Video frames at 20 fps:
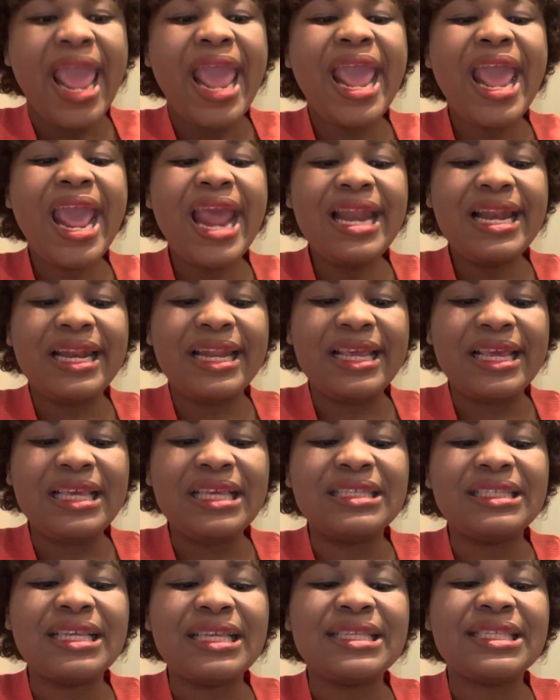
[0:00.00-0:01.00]
Ellie
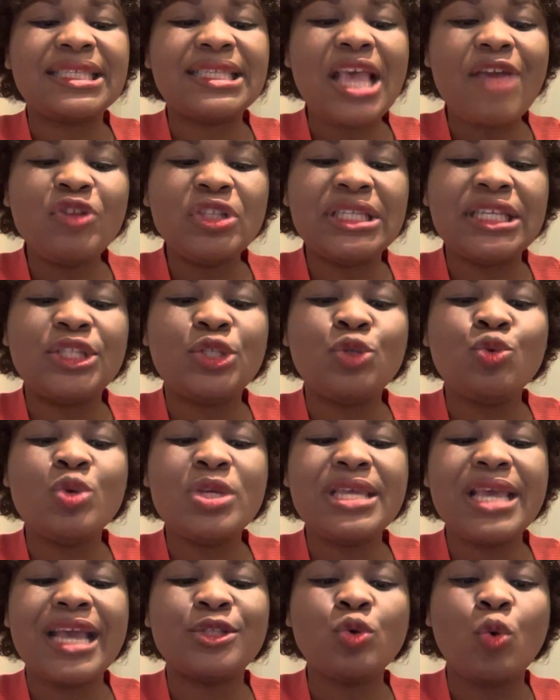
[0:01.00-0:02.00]
is a
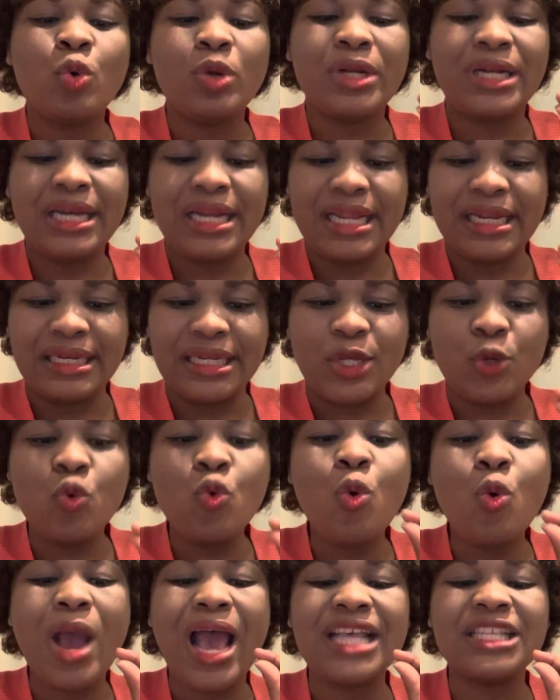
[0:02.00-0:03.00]
72-year-old lady
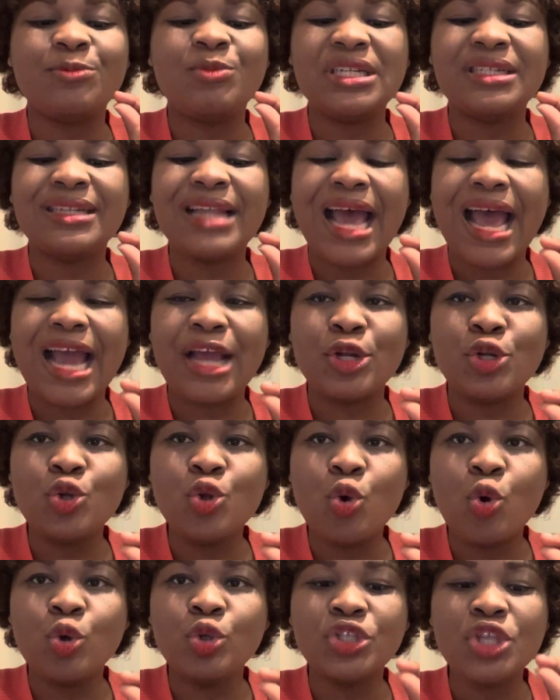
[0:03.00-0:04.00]
who has been
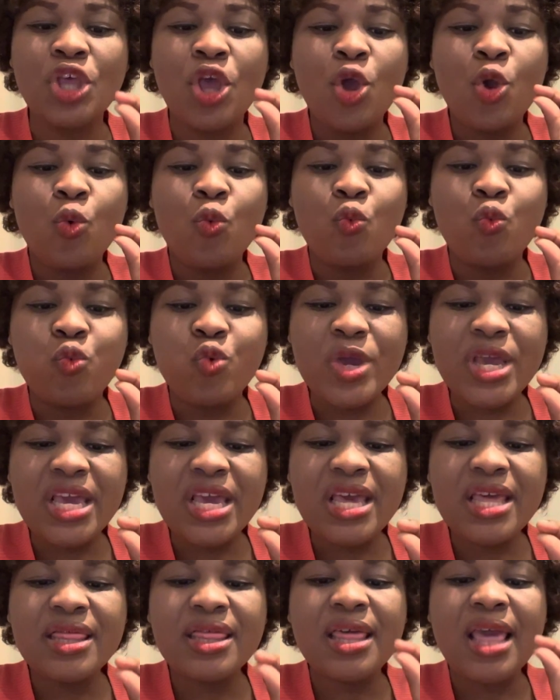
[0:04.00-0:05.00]
diagnosed
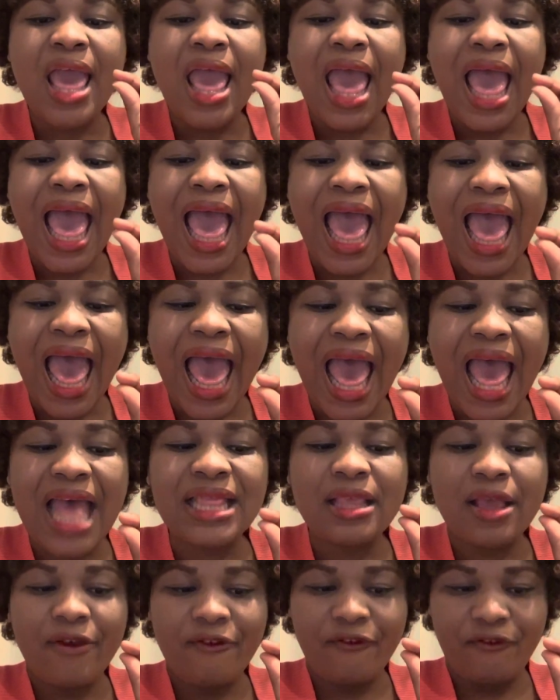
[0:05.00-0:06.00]
with
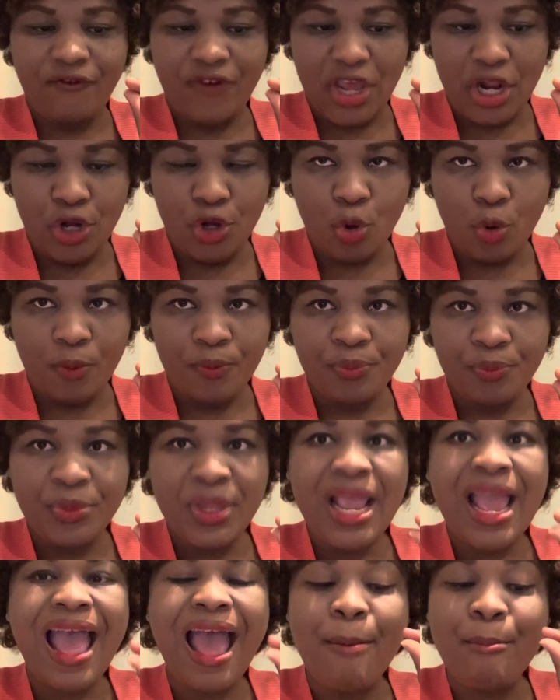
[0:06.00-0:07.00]
heart failure.
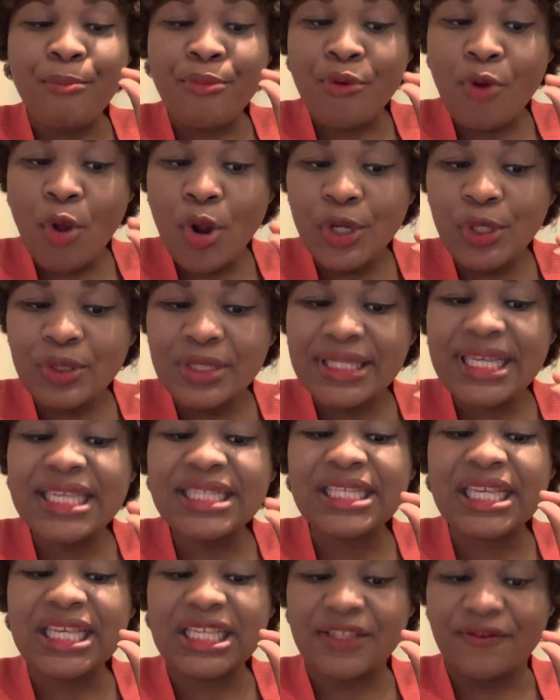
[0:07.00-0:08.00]
Her
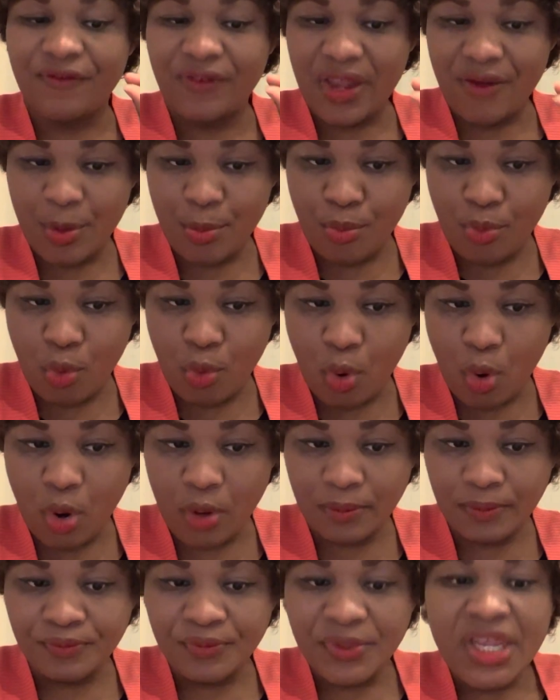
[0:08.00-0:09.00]
prognosis is very
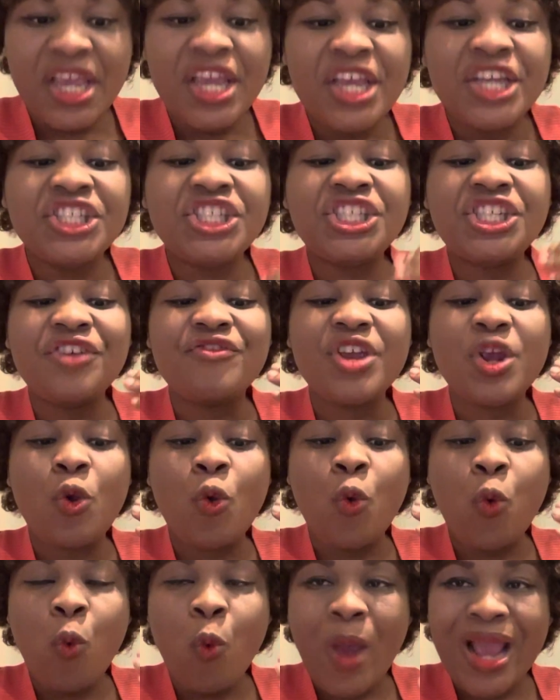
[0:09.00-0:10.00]
poor. She
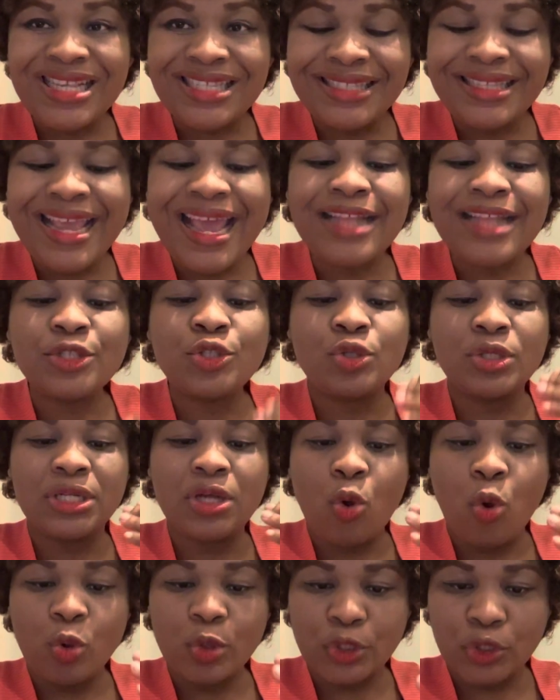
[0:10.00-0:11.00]
requested to the
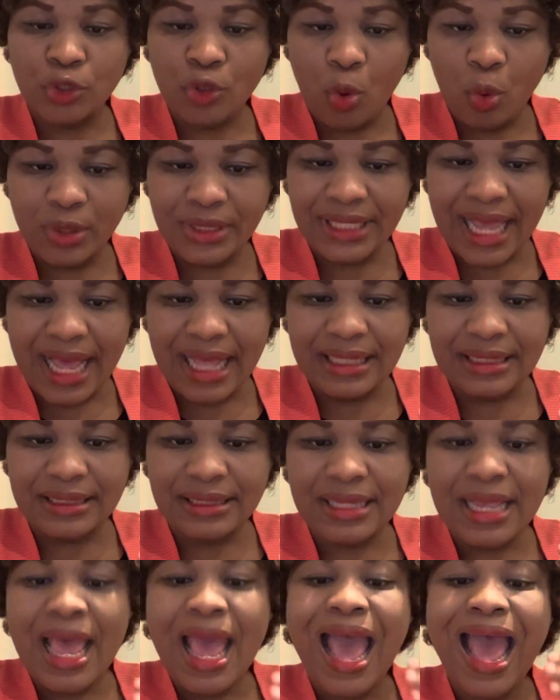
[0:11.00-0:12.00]

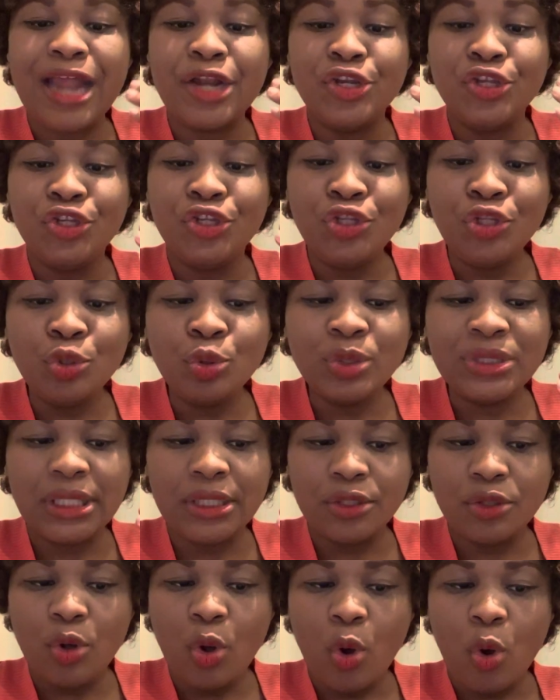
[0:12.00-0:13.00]
consultant and you,
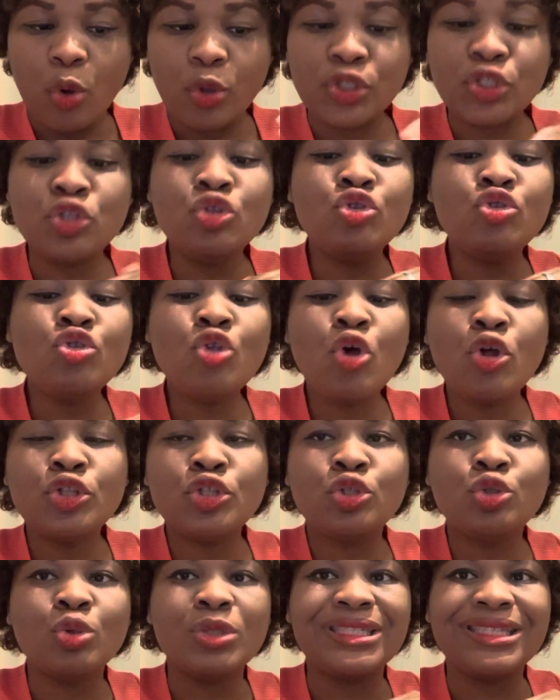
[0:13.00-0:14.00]
the nurse, not
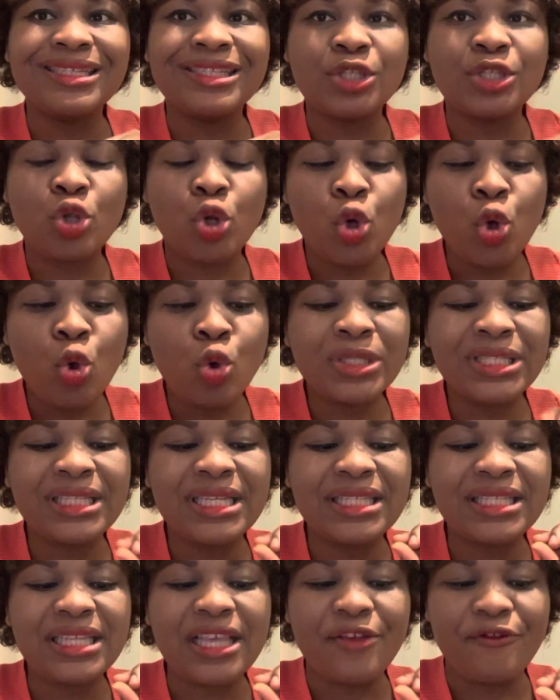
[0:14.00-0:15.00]
to disclose
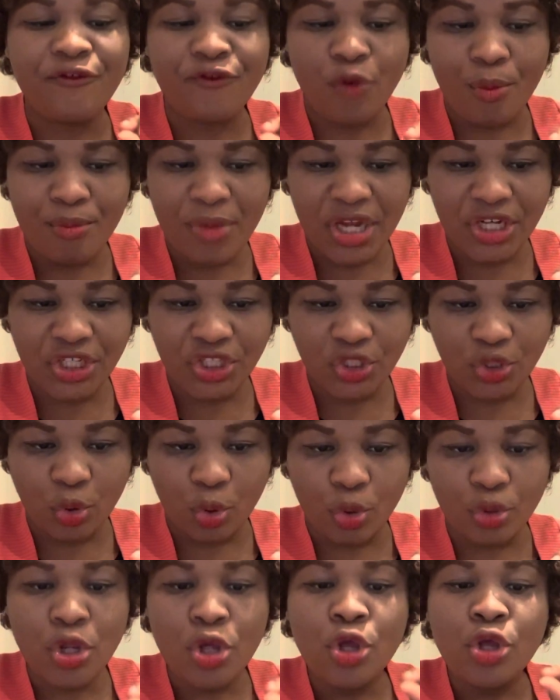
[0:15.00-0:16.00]
this
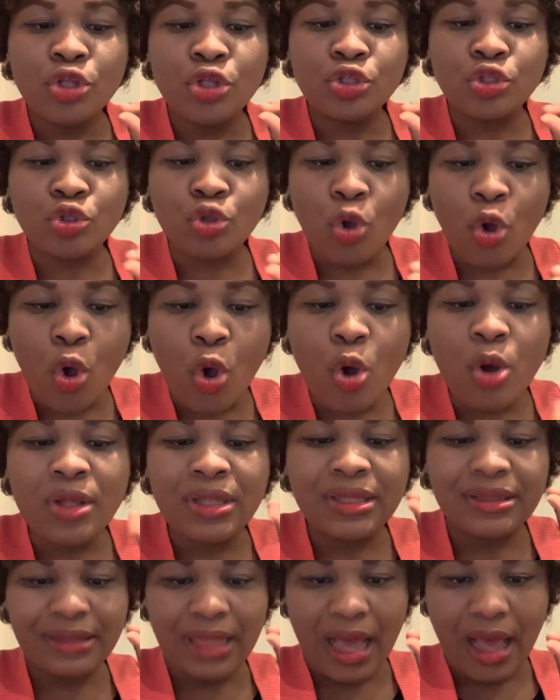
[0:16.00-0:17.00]
information to
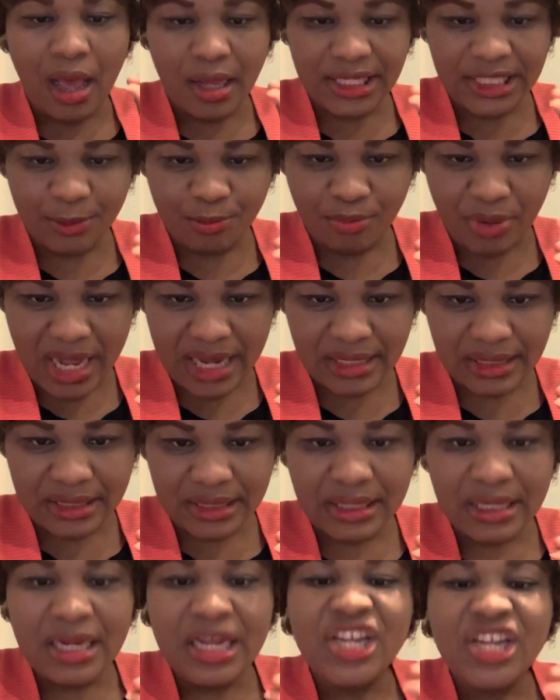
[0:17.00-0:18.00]
the
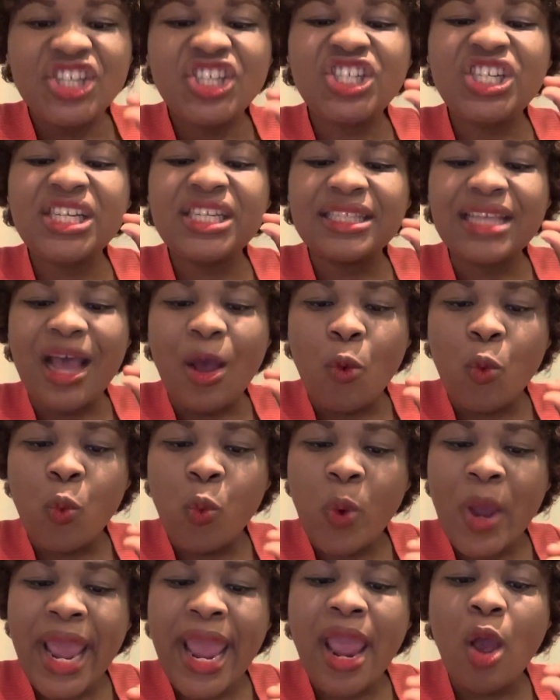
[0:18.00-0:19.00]
husband. She is
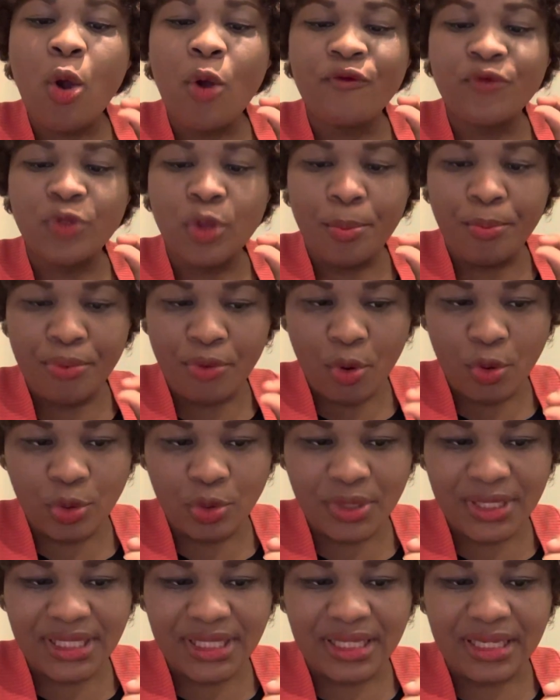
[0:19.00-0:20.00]
aware of the
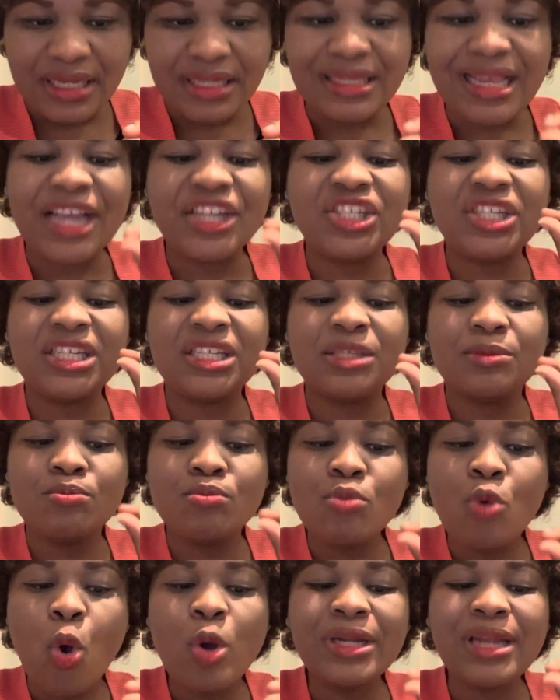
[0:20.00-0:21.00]
prognosis and she is
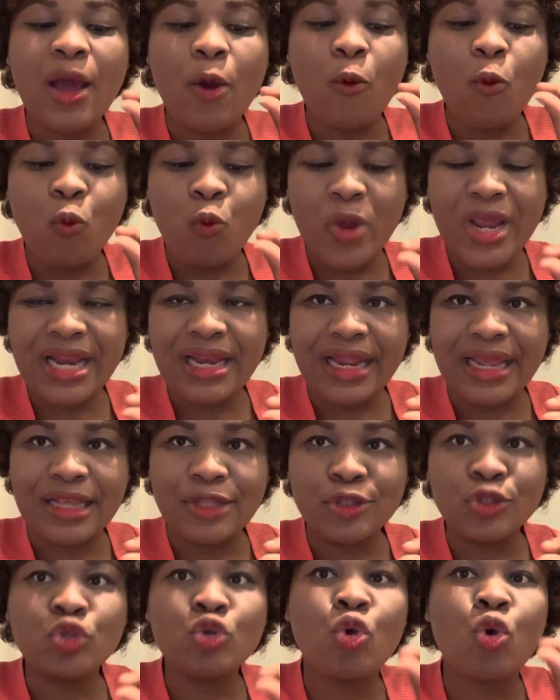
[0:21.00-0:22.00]
more than
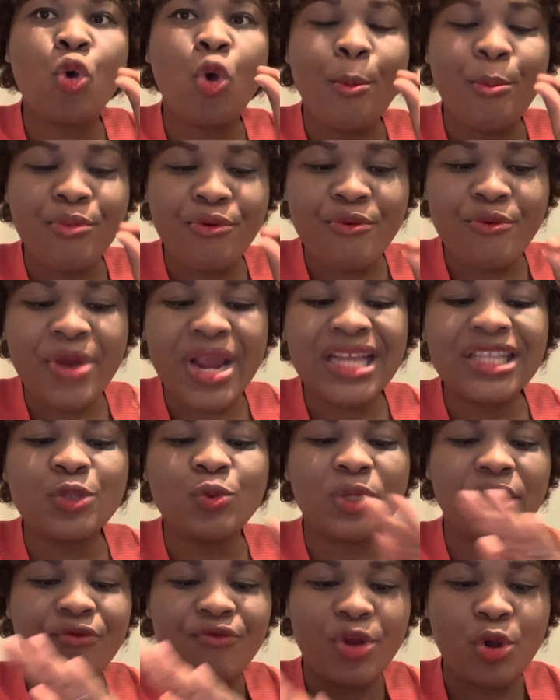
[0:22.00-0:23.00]
willing to cooperate
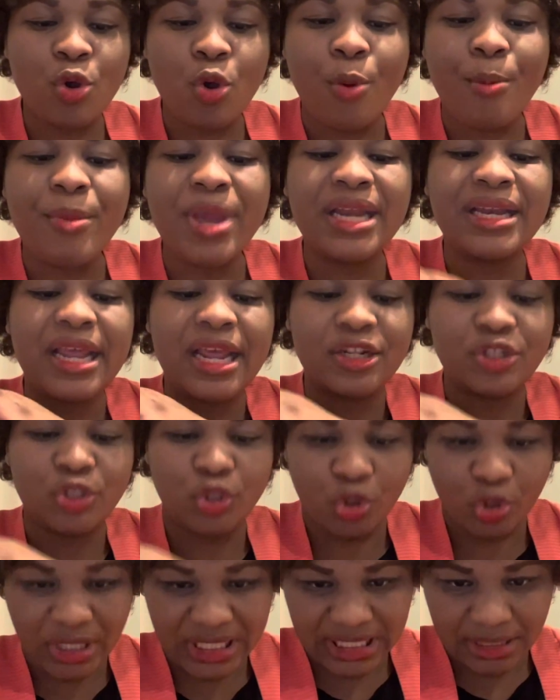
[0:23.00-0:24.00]
with the recommended
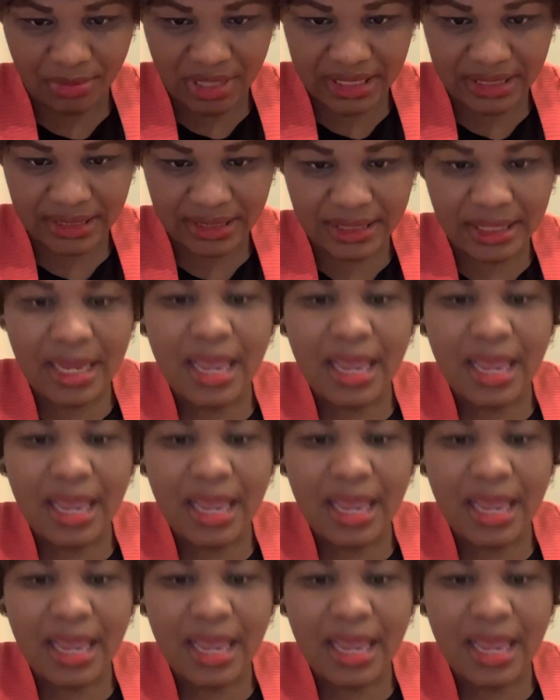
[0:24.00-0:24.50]
treatment.